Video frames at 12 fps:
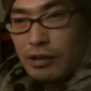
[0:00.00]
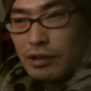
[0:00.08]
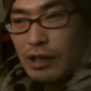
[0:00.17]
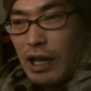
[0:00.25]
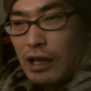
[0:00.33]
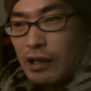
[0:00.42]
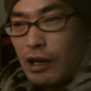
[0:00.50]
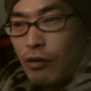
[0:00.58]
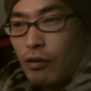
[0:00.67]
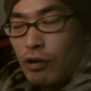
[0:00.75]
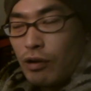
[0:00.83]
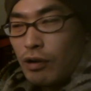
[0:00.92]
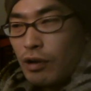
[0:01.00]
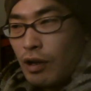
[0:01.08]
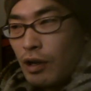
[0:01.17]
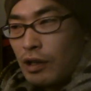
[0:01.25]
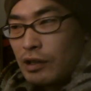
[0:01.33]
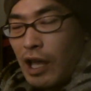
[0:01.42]
like our
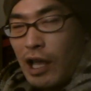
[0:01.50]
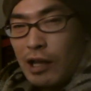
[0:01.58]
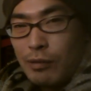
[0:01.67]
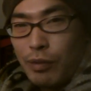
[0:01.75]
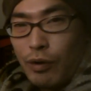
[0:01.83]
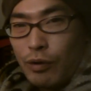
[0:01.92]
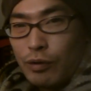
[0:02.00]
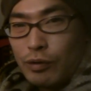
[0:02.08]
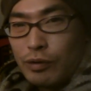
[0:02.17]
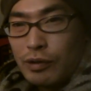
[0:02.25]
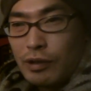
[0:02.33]
tailbone